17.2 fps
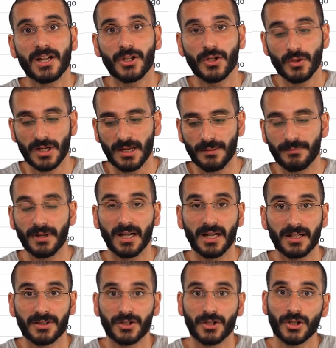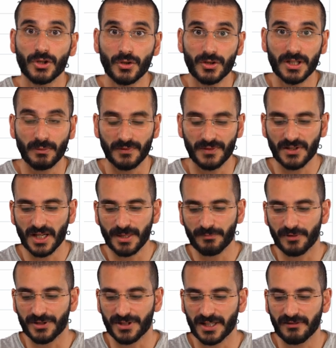Cucumber to use it with
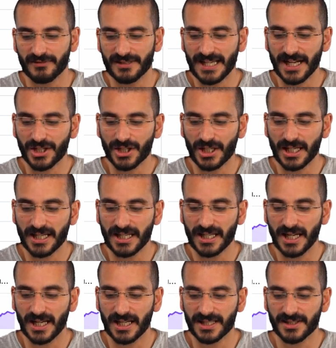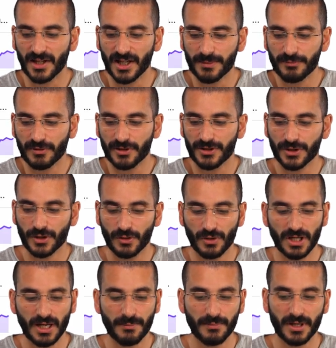Cypress. And there is actually a Cypress
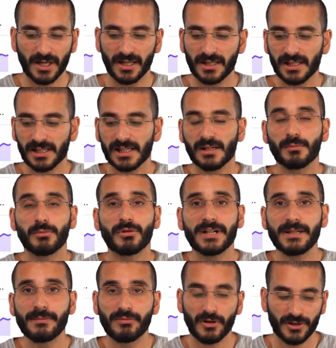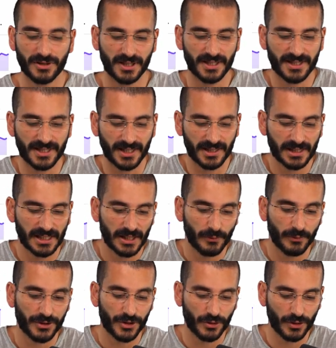Cucumber preprocessor,
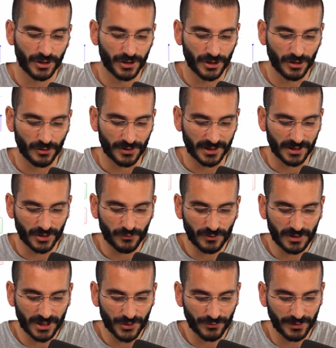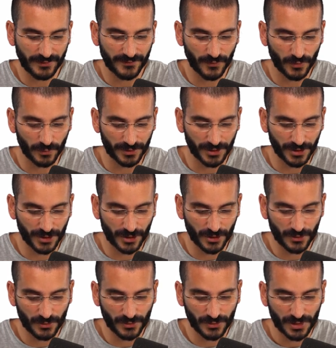which you can use. And it's really straightforward to
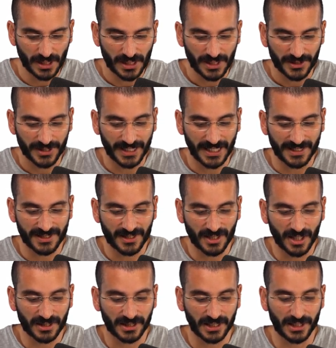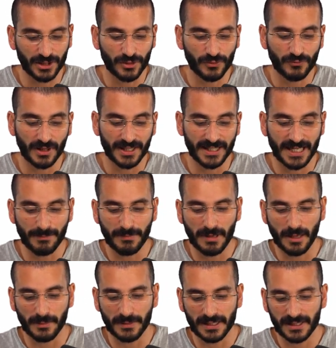use. To get started, you run the
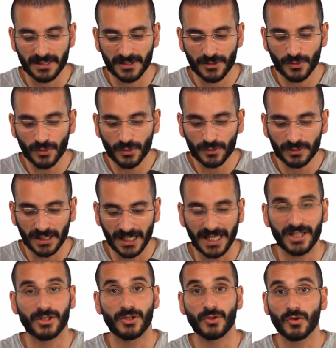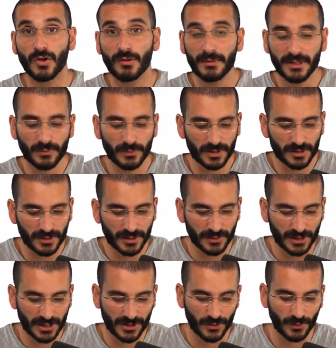npm install as you normally would,
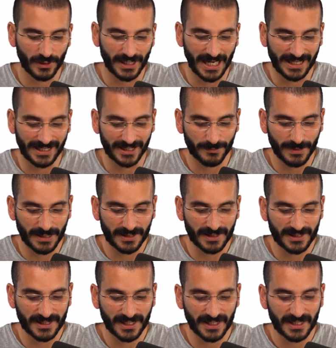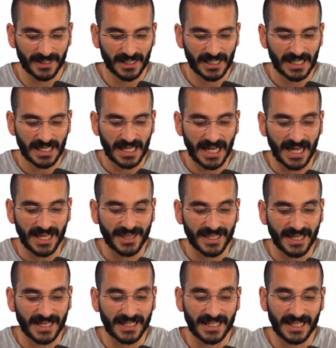installing any dependency. And
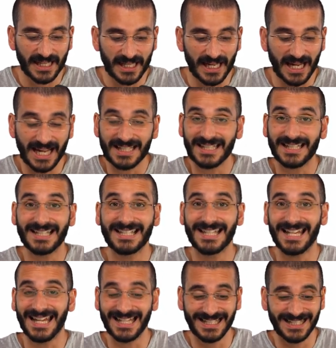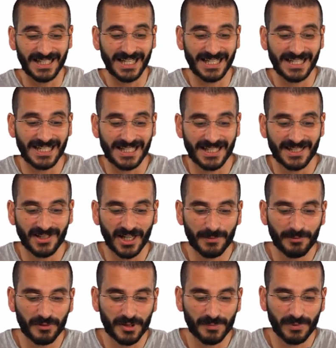then as it says in the
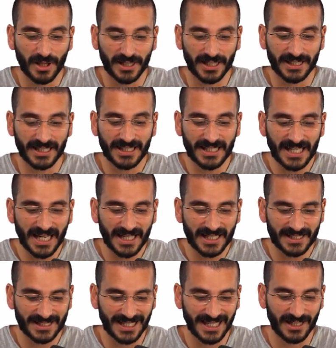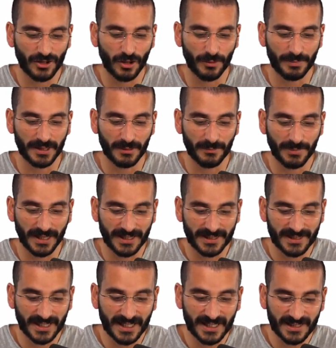Cypress plugin index, copy and
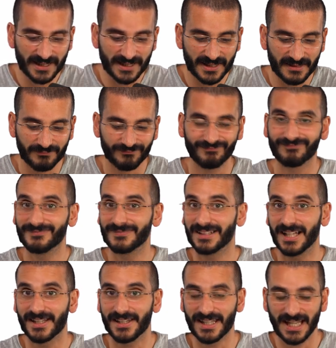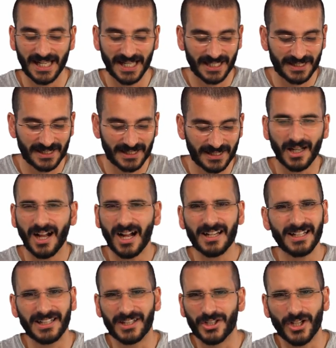paste this done that. I
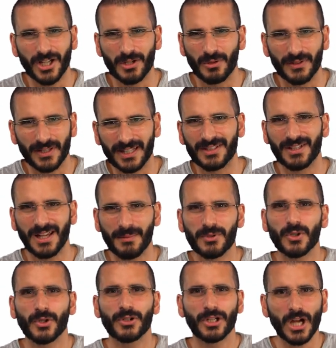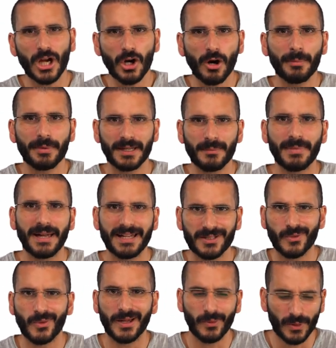don't need to show you all this. I'm sure you can copy and paste
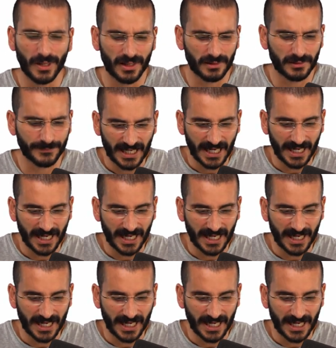quite well.